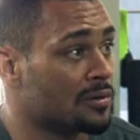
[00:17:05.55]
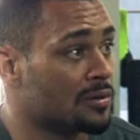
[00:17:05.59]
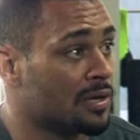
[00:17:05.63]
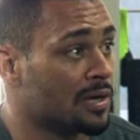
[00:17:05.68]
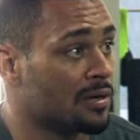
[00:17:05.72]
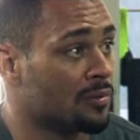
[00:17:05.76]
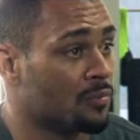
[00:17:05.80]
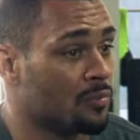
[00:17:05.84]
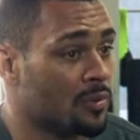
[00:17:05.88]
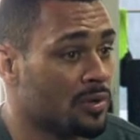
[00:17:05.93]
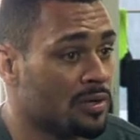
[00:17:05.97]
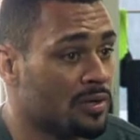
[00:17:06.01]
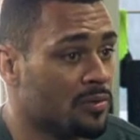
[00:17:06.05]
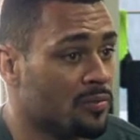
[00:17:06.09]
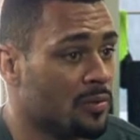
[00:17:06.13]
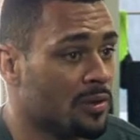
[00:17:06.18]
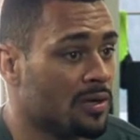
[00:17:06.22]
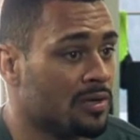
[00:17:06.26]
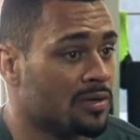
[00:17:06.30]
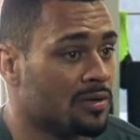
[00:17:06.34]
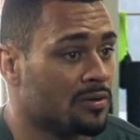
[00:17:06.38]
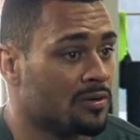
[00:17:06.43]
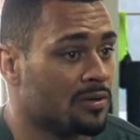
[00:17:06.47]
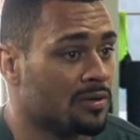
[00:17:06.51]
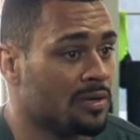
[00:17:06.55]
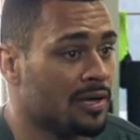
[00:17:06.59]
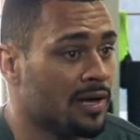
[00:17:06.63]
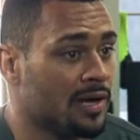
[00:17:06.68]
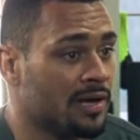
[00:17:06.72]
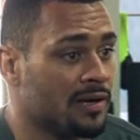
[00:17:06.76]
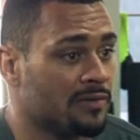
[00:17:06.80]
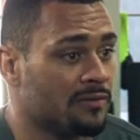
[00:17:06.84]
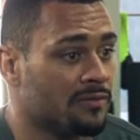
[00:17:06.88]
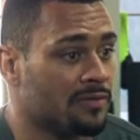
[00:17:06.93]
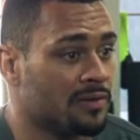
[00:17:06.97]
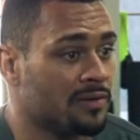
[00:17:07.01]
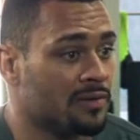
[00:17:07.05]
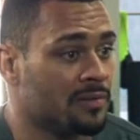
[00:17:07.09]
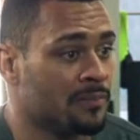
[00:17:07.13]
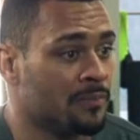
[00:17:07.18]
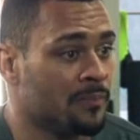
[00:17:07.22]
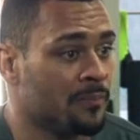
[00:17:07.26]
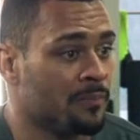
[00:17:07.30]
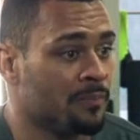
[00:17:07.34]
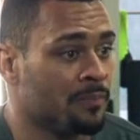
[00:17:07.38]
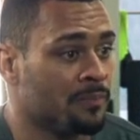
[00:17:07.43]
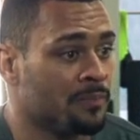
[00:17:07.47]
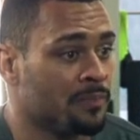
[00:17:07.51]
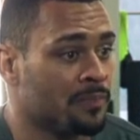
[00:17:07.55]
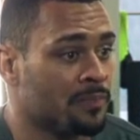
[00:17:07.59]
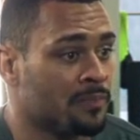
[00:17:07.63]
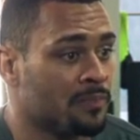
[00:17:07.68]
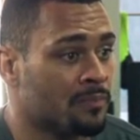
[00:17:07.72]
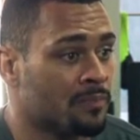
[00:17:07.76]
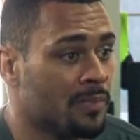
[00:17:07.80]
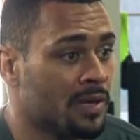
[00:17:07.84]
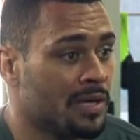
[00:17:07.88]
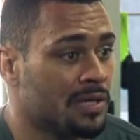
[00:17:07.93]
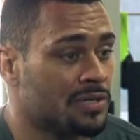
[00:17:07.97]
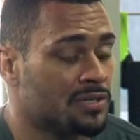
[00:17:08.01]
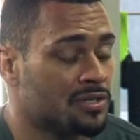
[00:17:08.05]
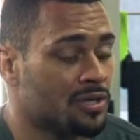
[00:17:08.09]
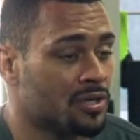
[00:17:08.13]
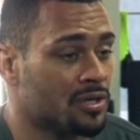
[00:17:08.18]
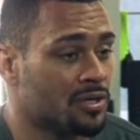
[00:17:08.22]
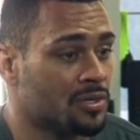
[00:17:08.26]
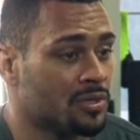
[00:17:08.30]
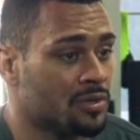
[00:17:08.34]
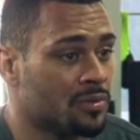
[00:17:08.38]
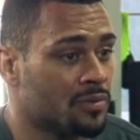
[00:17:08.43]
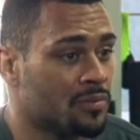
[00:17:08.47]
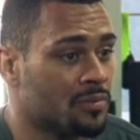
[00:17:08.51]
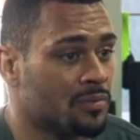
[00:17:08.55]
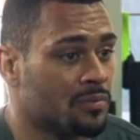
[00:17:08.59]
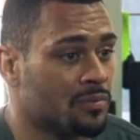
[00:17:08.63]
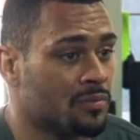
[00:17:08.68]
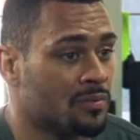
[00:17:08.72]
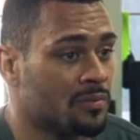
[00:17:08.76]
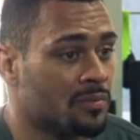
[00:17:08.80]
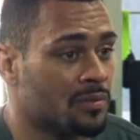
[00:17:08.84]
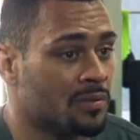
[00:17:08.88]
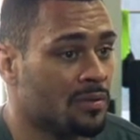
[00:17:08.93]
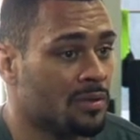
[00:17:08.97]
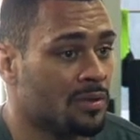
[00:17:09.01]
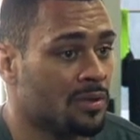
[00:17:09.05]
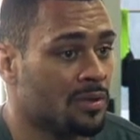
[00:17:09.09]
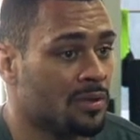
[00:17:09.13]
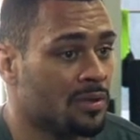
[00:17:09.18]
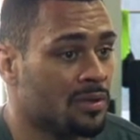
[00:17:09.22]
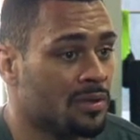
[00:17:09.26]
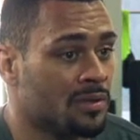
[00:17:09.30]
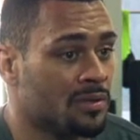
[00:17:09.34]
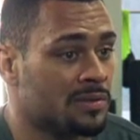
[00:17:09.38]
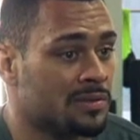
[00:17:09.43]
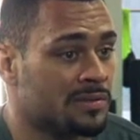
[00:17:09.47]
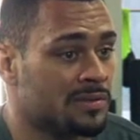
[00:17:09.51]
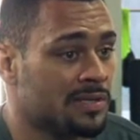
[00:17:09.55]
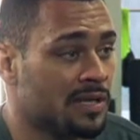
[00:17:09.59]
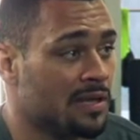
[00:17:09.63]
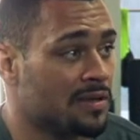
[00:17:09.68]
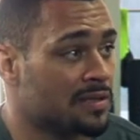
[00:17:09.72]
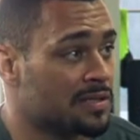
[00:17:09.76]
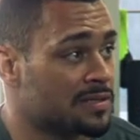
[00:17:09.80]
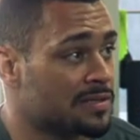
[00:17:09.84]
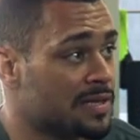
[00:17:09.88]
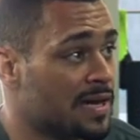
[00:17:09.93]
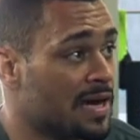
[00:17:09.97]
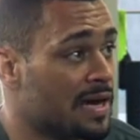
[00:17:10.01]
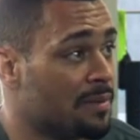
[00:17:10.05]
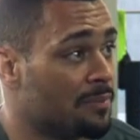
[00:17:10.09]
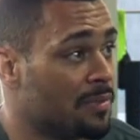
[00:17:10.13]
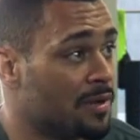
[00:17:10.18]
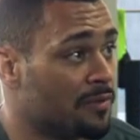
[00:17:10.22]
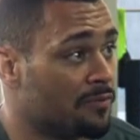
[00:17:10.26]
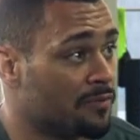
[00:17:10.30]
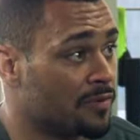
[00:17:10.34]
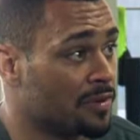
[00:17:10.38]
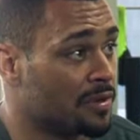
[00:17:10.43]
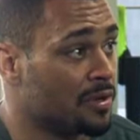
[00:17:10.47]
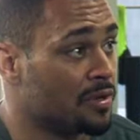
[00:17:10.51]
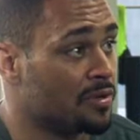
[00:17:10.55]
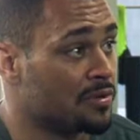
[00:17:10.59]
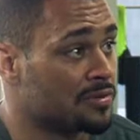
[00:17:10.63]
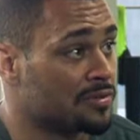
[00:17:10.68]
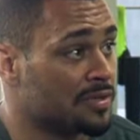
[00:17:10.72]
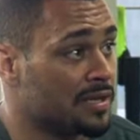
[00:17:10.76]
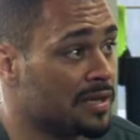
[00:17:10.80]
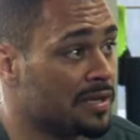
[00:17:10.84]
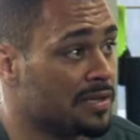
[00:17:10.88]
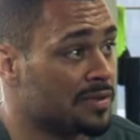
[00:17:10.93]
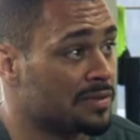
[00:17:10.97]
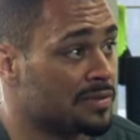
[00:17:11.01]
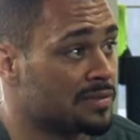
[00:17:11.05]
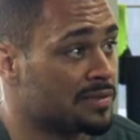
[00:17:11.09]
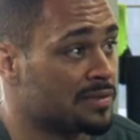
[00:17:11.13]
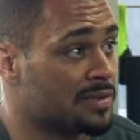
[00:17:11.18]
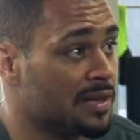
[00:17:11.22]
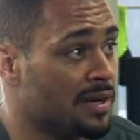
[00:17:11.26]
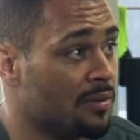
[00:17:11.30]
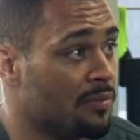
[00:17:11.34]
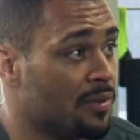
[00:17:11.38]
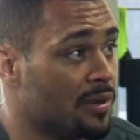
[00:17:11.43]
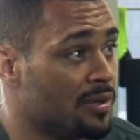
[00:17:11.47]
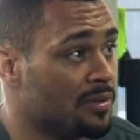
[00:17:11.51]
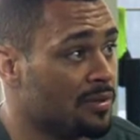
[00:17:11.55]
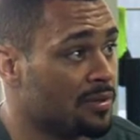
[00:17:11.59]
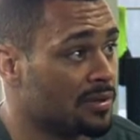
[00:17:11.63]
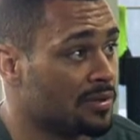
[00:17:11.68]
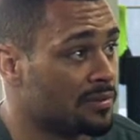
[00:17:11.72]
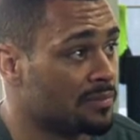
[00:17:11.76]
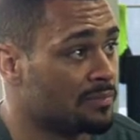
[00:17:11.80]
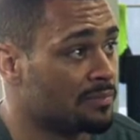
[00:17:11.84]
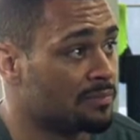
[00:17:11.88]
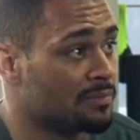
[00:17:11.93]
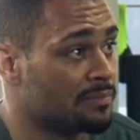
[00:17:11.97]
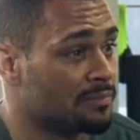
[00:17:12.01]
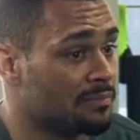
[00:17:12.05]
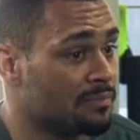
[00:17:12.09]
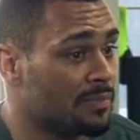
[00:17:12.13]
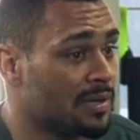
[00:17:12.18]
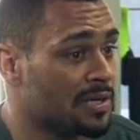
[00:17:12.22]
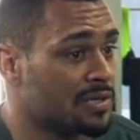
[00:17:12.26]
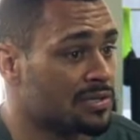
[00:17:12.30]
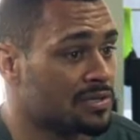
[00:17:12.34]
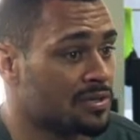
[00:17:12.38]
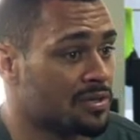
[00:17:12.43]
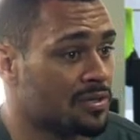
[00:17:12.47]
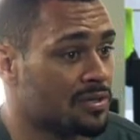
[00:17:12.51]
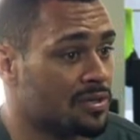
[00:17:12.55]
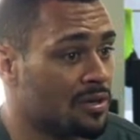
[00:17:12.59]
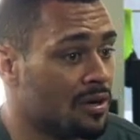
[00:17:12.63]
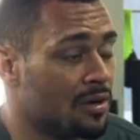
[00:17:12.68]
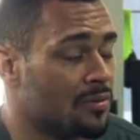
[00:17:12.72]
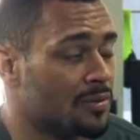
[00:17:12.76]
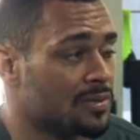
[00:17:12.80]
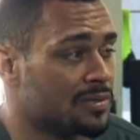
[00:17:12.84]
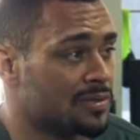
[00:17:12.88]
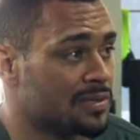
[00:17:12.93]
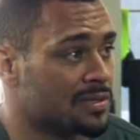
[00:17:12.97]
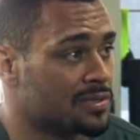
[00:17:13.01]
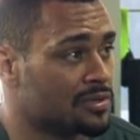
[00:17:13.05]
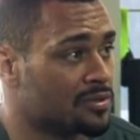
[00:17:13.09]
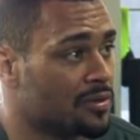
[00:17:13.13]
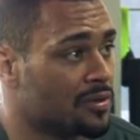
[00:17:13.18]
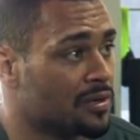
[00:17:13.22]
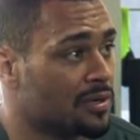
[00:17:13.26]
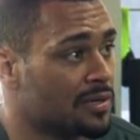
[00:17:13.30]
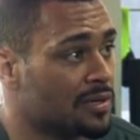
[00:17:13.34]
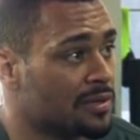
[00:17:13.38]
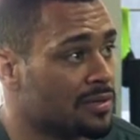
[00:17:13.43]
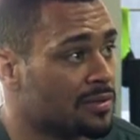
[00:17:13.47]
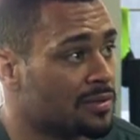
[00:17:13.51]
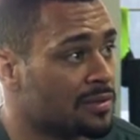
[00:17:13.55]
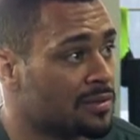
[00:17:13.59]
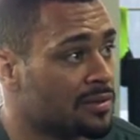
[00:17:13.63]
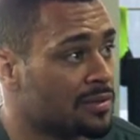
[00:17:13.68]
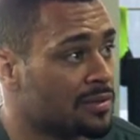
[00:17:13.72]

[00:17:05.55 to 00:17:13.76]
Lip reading: Like, what do you want to do in life, and make sure you set the time up for those things. That way you can make sure you're always enjoying it.